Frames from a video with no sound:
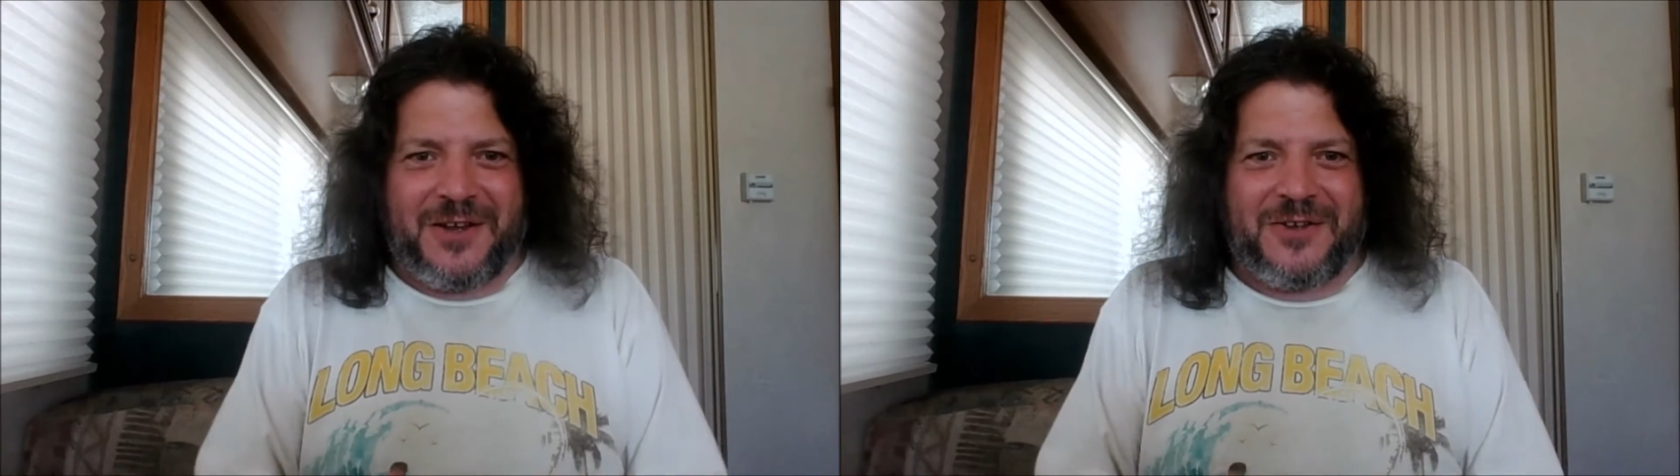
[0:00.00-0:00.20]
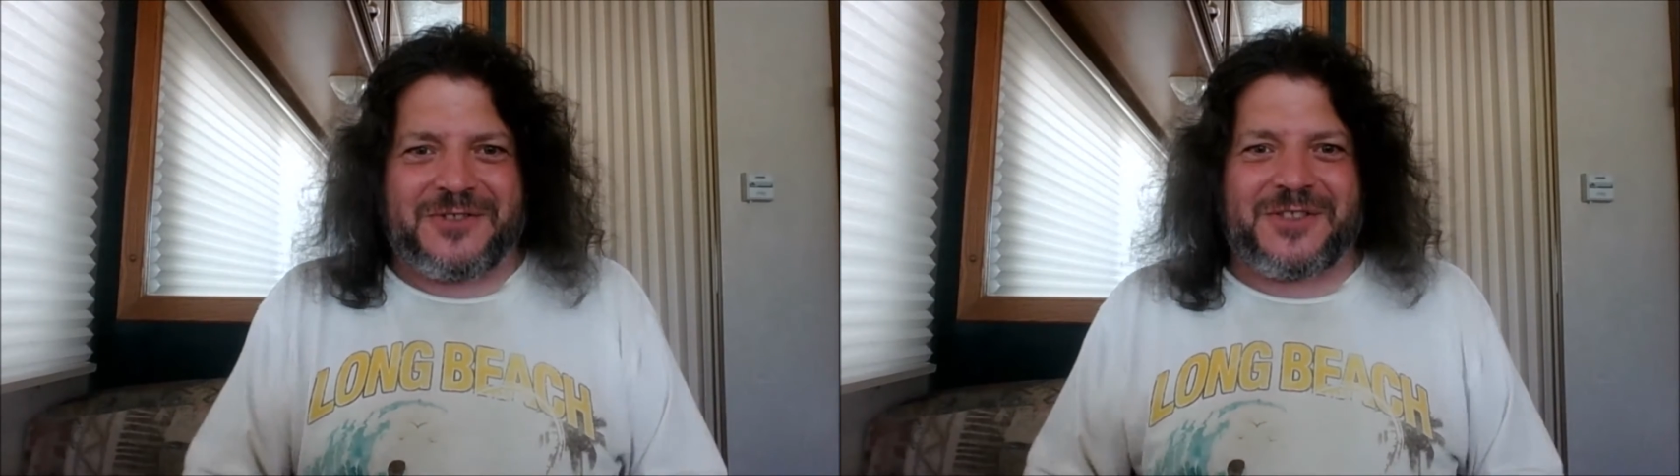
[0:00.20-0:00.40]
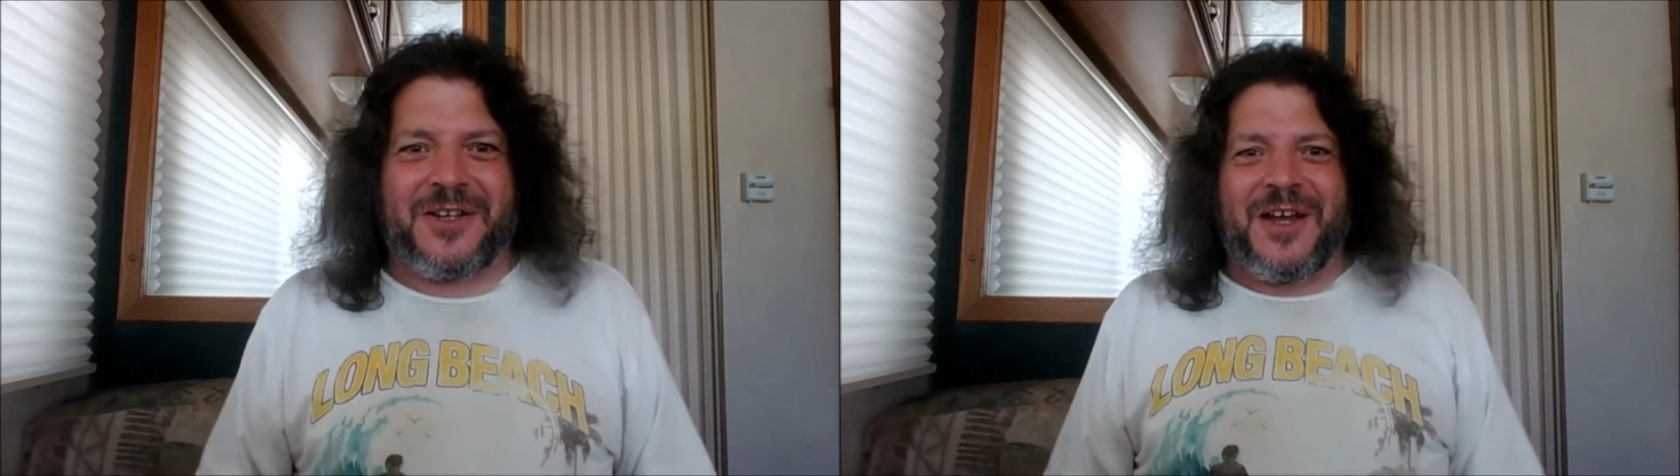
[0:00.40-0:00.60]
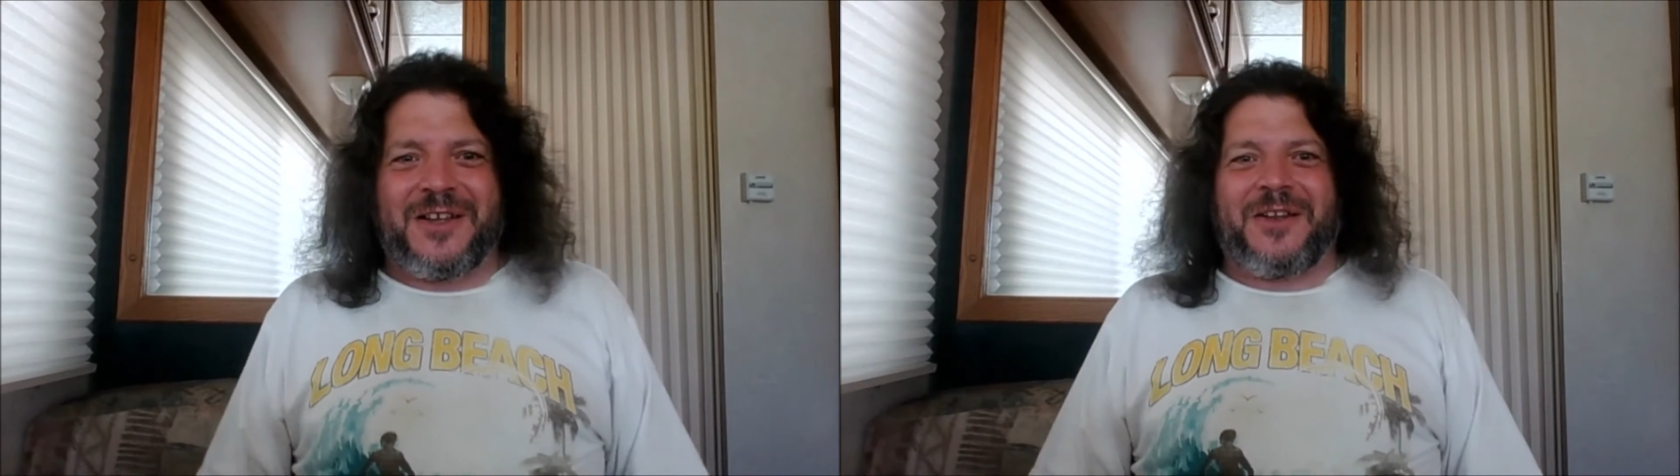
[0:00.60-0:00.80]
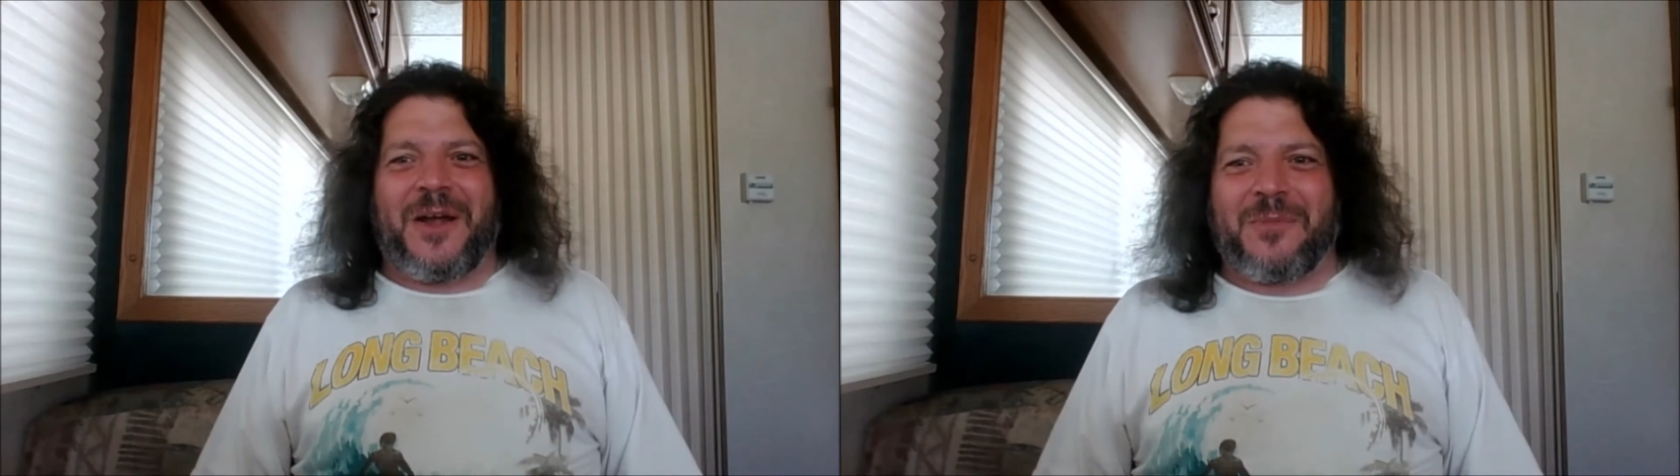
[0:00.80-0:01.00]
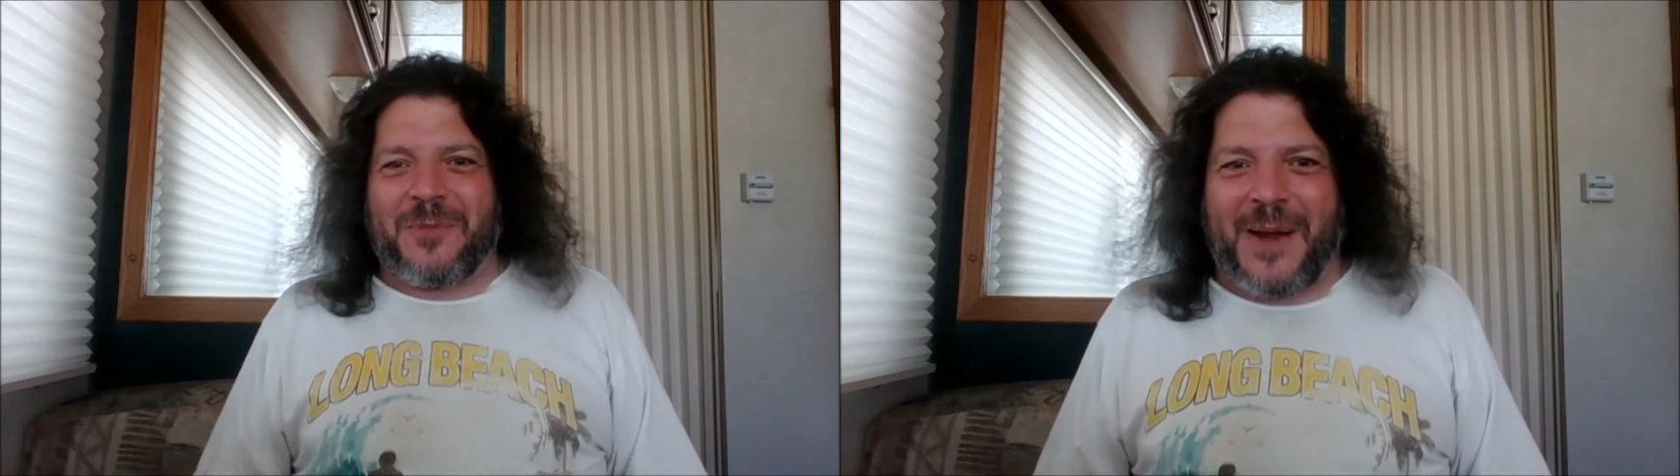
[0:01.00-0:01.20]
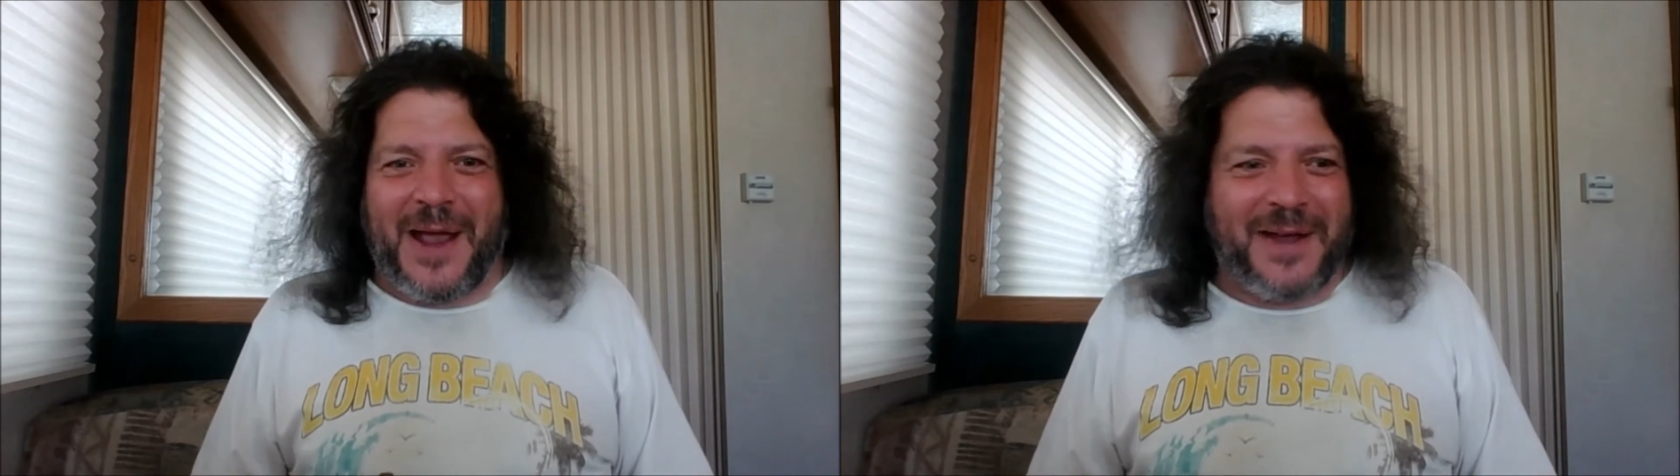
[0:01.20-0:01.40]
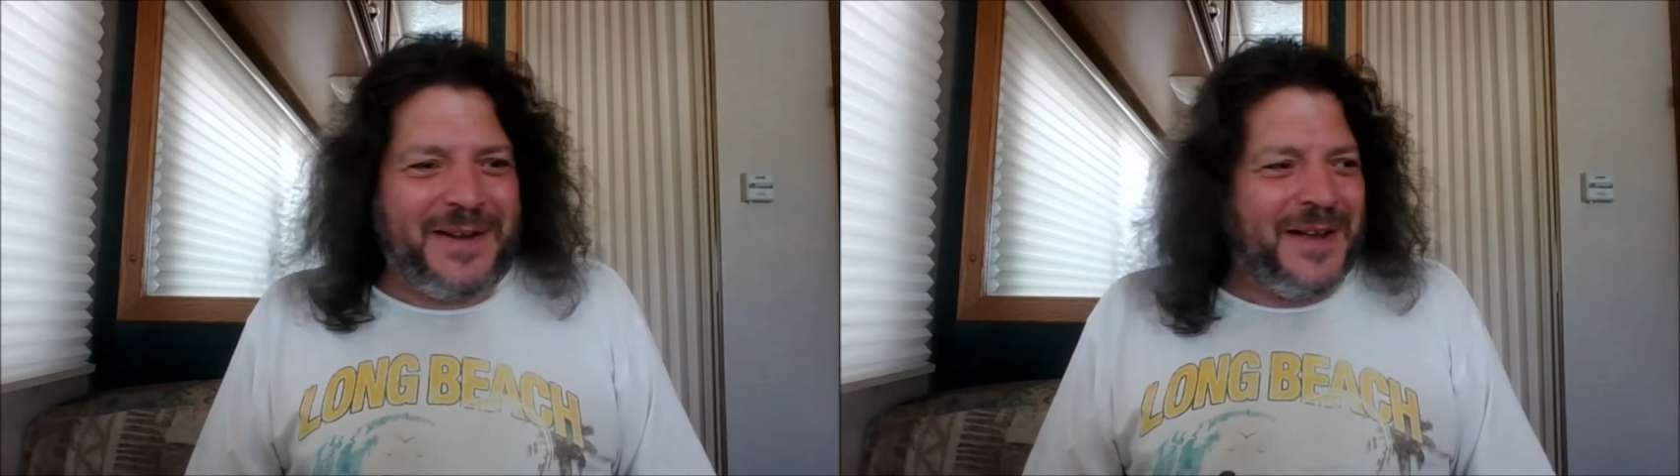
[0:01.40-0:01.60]
use the number
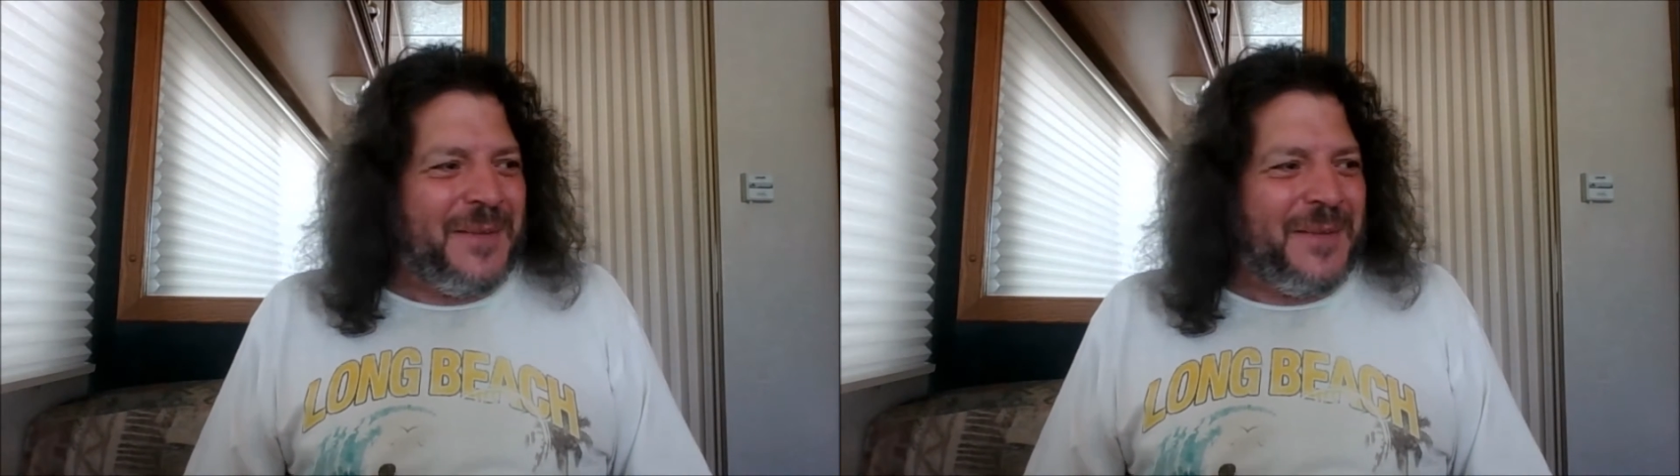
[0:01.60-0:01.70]
pad.